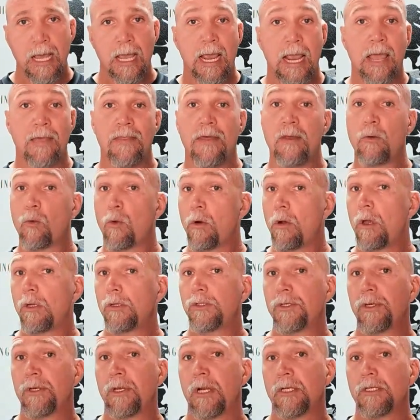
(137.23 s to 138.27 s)
And then we're
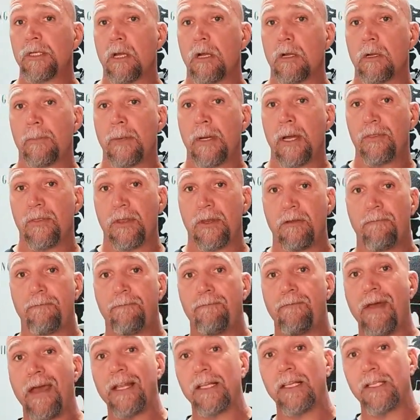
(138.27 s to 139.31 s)
also going to talk about the
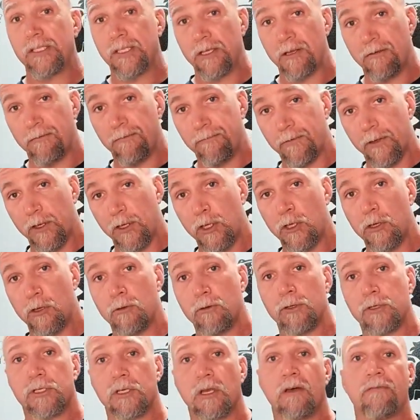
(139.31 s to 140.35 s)
defensive
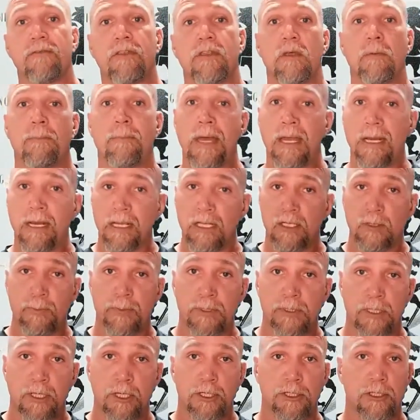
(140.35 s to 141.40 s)
use of the appendix
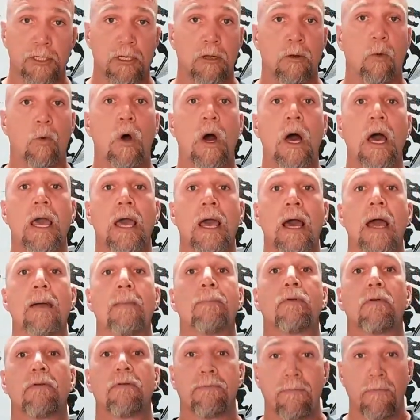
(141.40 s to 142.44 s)
position and why I
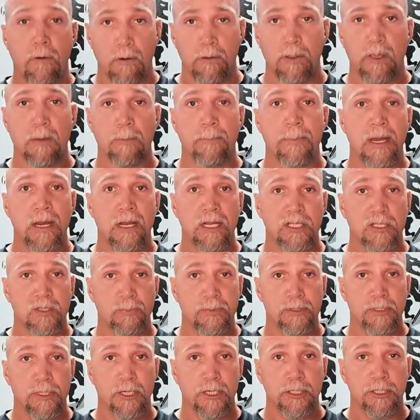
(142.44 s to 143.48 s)
prefer the appendix
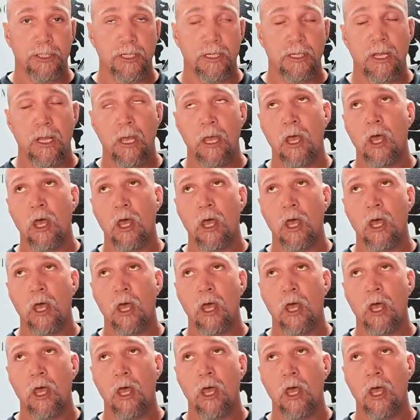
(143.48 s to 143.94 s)
position,